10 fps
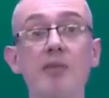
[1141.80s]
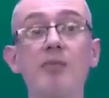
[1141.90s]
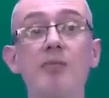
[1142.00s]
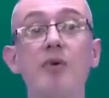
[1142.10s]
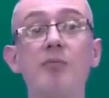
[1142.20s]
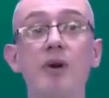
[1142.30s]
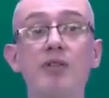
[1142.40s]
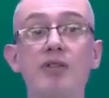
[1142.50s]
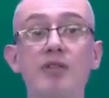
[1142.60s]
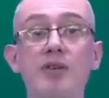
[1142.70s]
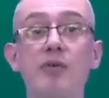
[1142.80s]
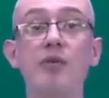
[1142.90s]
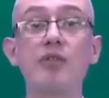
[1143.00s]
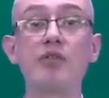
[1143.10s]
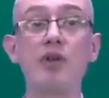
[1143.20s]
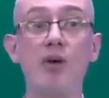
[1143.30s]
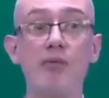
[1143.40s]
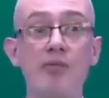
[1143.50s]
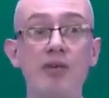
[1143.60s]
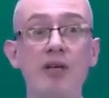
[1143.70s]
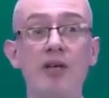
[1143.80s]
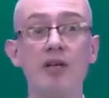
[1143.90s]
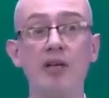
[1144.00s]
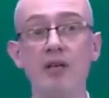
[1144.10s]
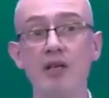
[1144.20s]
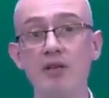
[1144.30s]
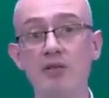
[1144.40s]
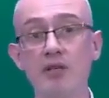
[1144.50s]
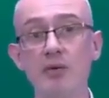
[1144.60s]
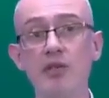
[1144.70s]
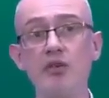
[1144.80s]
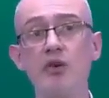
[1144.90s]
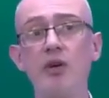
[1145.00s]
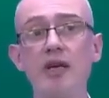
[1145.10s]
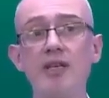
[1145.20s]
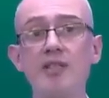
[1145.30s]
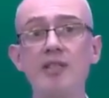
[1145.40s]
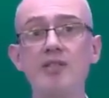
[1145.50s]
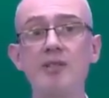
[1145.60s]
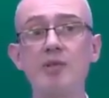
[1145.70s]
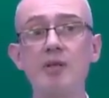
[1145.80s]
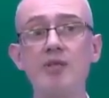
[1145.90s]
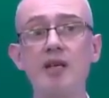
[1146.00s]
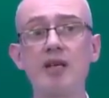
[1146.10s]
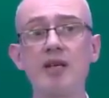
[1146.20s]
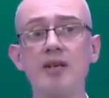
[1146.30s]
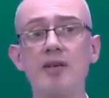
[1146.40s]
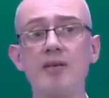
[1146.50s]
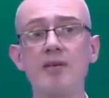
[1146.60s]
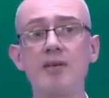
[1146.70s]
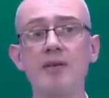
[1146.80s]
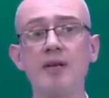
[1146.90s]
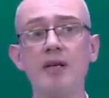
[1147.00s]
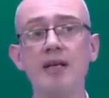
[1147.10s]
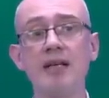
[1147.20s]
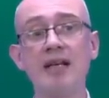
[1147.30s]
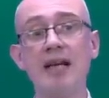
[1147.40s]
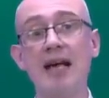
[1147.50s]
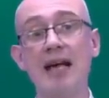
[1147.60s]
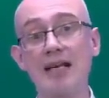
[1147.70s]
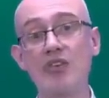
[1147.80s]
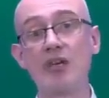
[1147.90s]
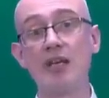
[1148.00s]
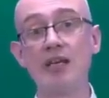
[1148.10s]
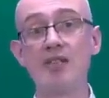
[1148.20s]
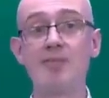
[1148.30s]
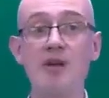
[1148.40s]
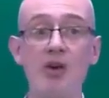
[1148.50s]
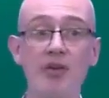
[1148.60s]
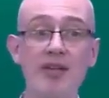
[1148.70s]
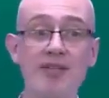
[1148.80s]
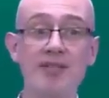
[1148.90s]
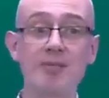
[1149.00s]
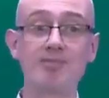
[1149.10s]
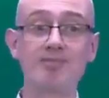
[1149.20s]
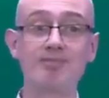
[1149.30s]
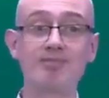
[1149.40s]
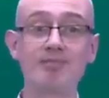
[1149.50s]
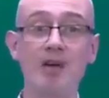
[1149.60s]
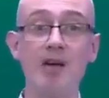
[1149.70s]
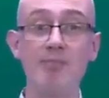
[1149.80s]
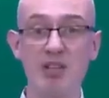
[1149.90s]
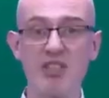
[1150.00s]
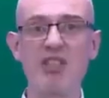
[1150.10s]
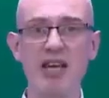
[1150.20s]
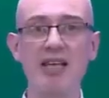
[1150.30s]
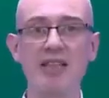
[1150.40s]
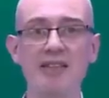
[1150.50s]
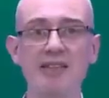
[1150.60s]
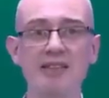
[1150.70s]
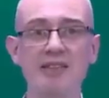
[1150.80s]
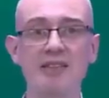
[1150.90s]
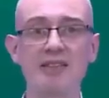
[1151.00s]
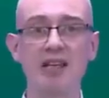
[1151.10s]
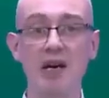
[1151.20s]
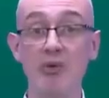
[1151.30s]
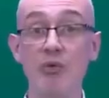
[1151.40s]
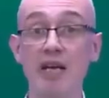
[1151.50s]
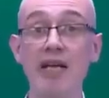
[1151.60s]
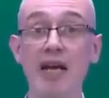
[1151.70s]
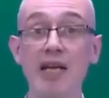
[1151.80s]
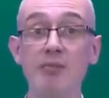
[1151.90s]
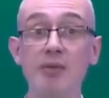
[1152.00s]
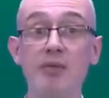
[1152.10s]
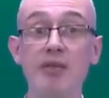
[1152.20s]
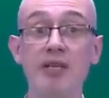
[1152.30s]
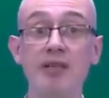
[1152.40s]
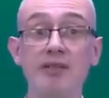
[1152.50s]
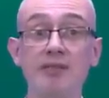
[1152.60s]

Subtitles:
a bit more positive or soft. Do you enjoy listening to music? Actually, to be honest, I must say, I really hate music.